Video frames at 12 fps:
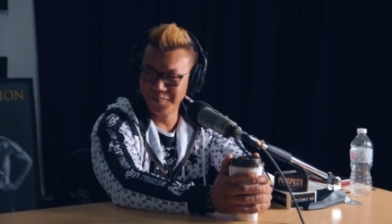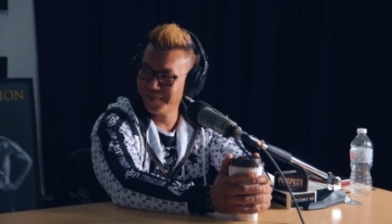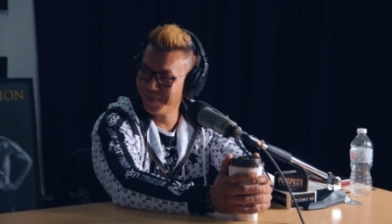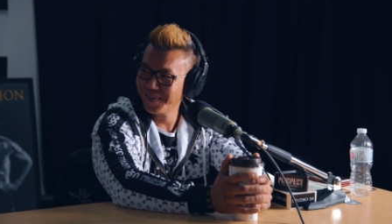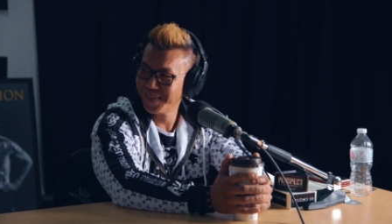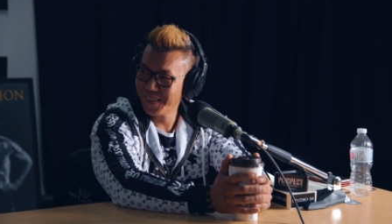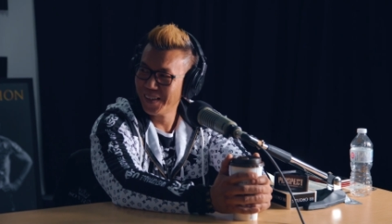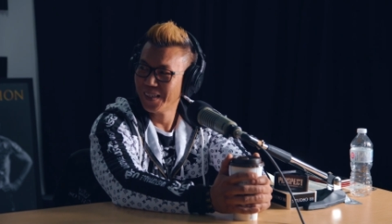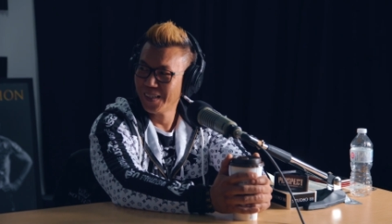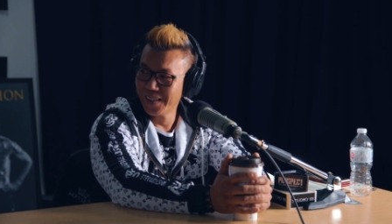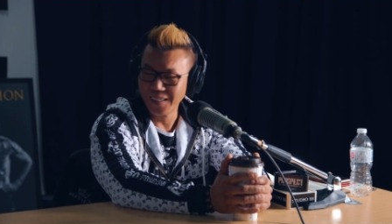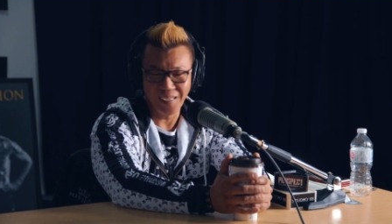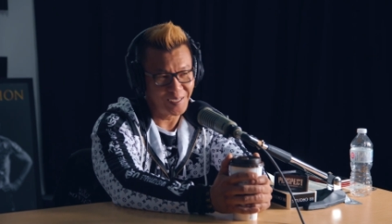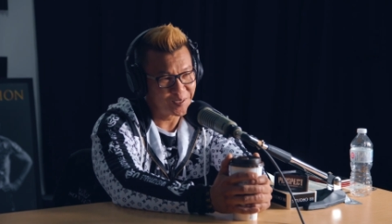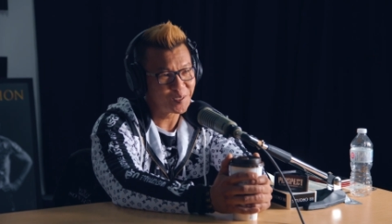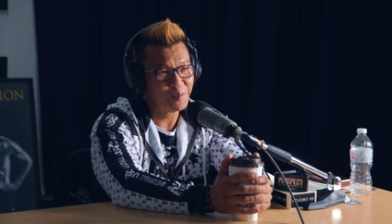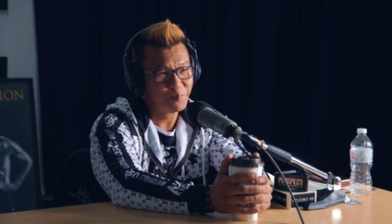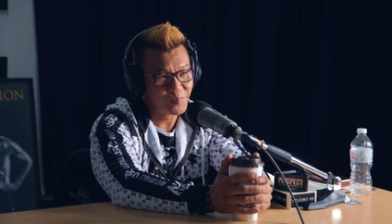Really? So you
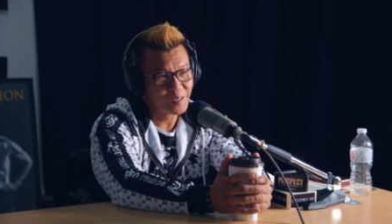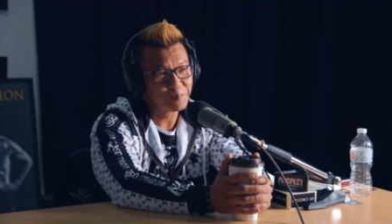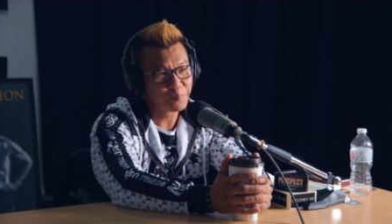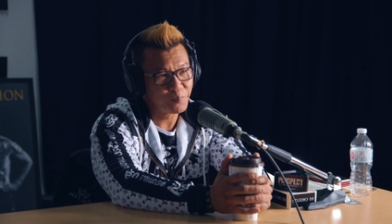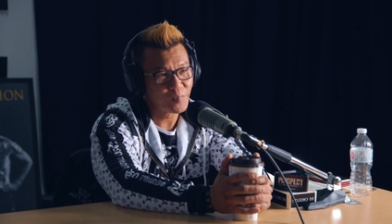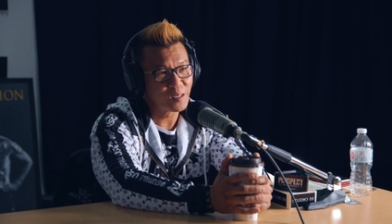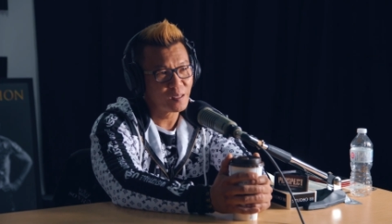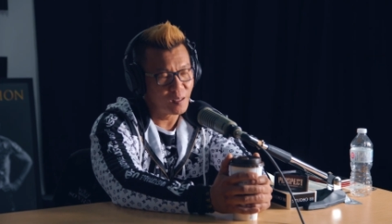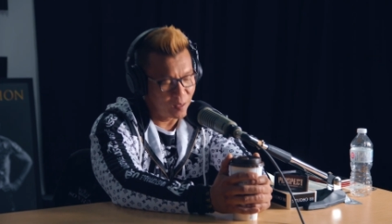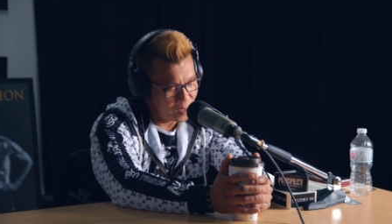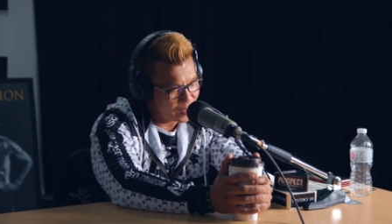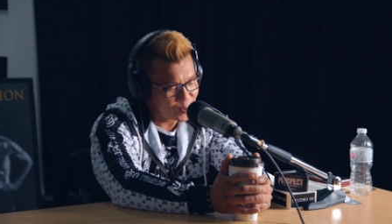have like a full working prototype.